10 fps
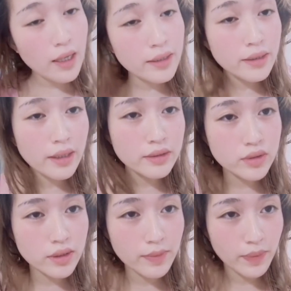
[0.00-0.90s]
And he
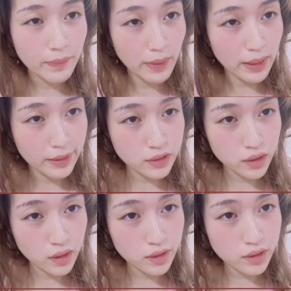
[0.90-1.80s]
actually prepared like
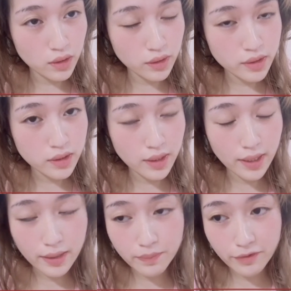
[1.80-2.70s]
chili sauce
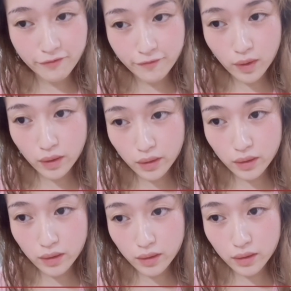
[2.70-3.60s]
like
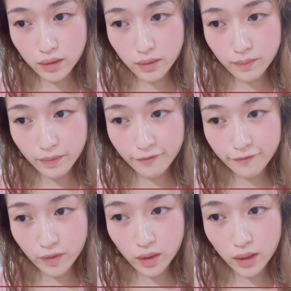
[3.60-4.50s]
before
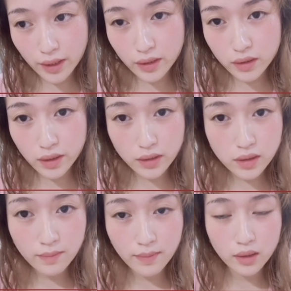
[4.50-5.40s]
like he
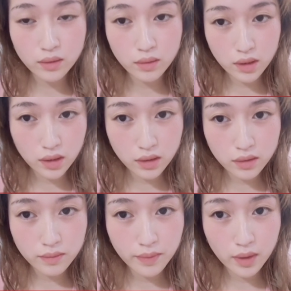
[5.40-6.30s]
tasted my
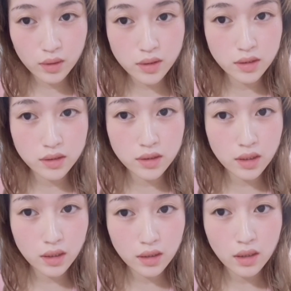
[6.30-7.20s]
cooking because
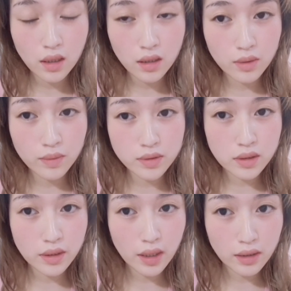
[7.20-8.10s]
he was
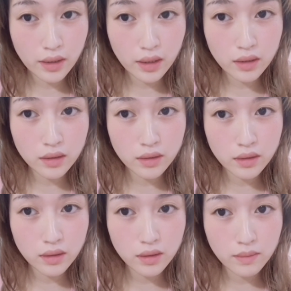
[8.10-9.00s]
scared that
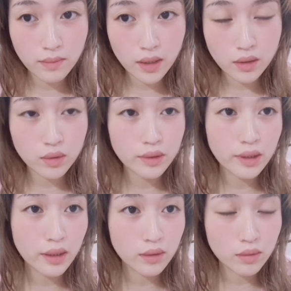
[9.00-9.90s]
my
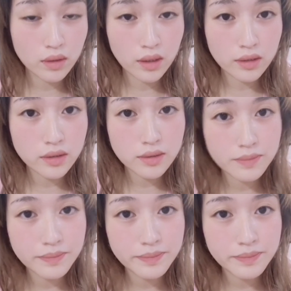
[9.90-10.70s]
cooking had no taste.